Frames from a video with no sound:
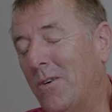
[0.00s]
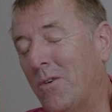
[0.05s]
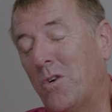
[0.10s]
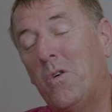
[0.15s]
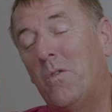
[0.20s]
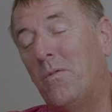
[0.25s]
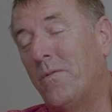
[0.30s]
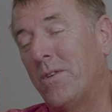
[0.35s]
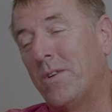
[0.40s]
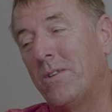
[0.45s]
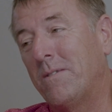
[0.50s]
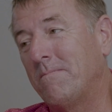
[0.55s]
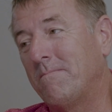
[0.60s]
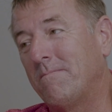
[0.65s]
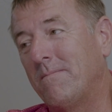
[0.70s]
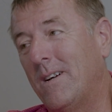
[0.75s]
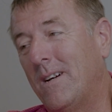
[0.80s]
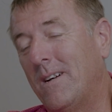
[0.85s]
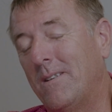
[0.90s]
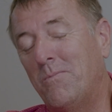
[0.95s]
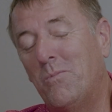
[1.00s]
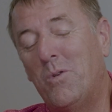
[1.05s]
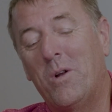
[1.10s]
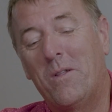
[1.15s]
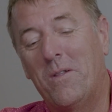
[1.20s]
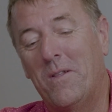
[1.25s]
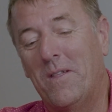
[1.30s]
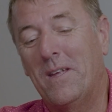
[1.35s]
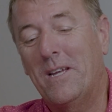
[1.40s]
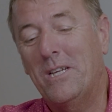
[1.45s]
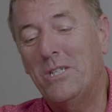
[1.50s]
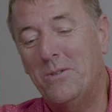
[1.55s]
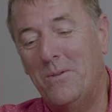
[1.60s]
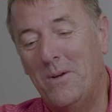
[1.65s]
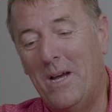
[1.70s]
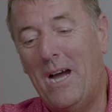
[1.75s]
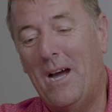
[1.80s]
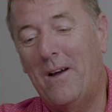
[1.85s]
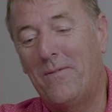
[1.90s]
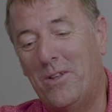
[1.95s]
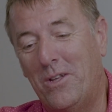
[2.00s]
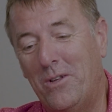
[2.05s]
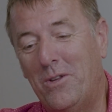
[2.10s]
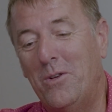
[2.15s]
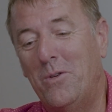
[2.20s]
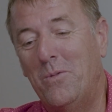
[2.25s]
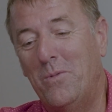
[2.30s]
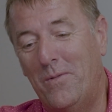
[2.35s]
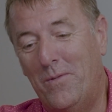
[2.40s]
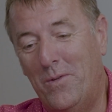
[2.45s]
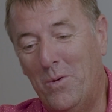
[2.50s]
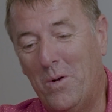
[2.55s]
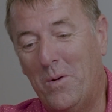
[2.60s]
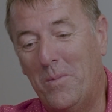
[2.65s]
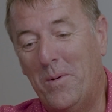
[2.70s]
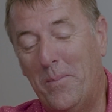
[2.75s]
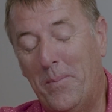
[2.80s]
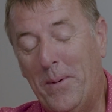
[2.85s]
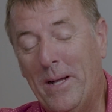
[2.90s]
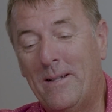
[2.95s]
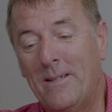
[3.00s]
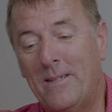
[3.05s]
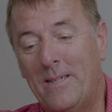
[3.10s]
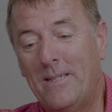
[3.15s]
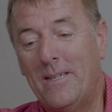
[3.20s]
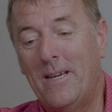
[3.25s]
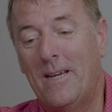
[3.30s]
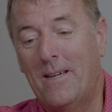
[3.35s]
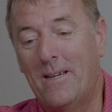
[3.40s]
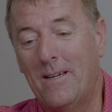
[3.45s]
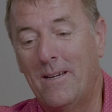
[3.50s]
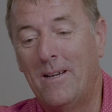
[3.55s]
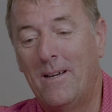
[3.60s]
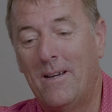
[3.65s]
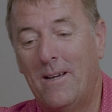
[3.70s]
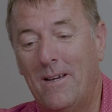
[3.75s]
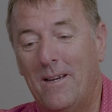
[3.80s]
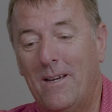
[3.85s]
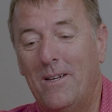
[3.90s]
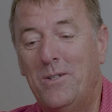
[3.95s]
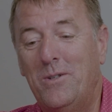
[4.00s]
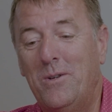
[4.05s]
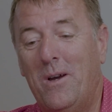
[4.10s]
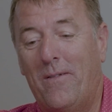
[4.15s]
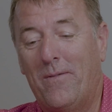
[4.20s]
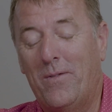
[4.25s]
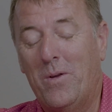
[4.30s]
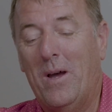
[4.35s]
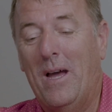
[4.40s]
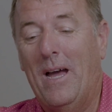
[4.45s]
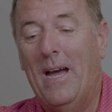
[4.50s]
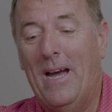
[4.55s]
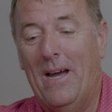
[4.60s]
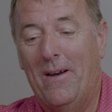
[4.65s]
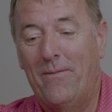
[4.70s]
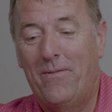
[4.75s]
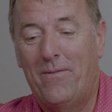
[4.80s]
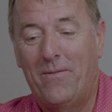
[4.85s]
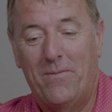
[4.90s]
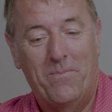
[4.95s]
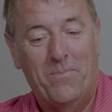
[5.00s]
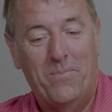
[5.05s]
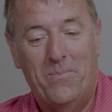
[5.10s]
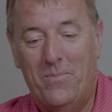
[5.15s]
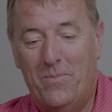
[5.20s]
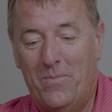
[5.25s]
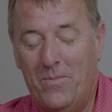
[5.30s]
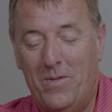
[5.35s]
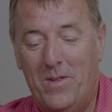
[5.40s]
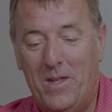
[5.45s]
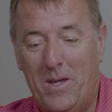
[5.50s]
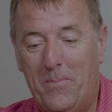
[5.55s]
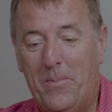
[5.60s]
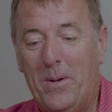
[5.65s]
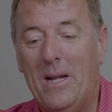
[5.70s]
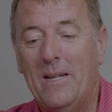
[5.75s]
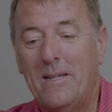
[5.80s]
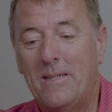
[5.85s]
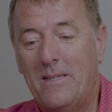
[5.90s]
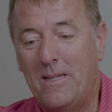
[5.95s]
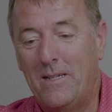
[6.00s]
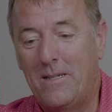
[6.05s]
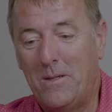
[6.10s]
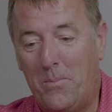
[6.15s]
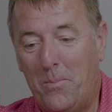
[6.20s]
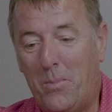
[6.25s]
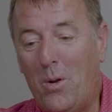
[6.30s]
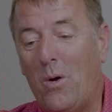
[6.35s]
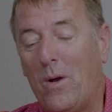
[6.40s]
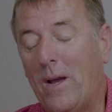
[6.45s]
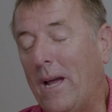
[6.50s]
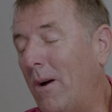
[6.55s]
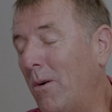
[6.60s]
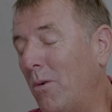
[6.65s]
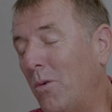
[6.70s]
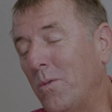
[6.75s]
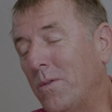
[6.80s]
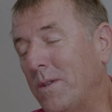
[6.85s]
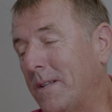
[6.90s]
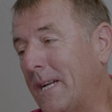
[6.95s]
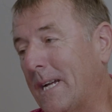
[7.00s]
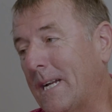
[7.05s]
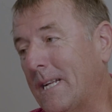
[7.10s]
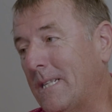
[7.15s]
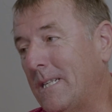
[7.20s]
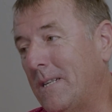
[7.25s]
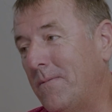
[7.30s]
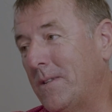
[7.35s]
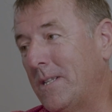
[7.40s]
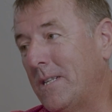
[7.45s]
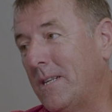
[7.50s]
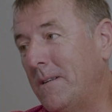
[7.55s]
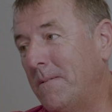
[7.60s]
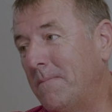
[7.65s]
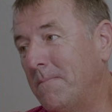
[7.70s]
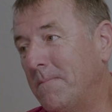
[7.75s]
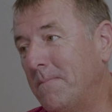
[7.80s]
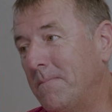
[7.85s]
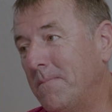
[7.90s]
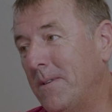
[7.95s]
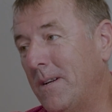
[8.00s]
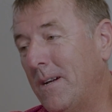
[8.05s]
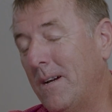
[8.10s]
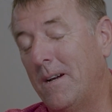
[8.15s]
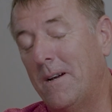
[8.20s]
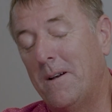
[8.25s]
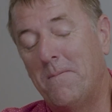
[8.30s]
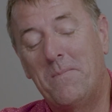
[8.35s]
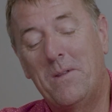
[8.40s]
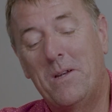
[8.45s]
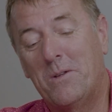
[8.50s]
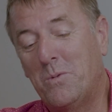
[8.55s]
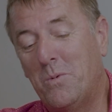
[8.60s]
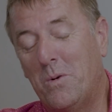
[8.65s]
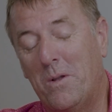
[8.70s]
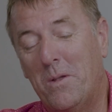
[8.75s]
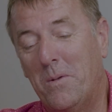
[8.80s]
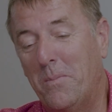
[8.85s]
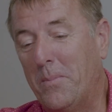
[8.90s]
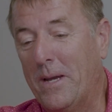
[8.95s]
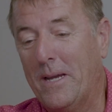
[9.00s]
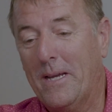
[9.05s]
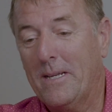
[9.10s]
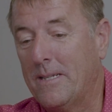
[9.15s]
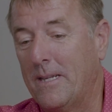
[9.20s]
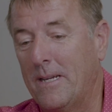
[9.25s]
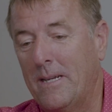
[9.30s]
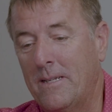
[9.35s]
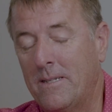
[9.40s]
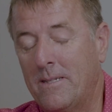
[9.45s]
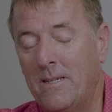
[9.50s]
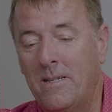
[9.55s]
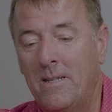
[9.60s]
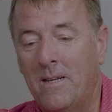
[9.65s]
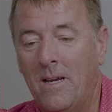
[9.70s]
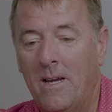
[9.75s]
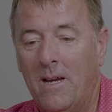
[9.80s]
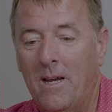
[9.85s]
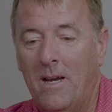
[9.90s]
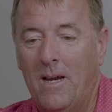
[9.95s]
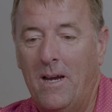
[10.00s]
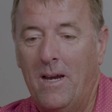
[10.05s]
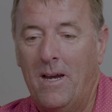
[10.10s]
they're not confident. And one of the things you have to do if you want to be a penalty taker is you have to have the ability to block out all the negativity. That's one of the biggest things, and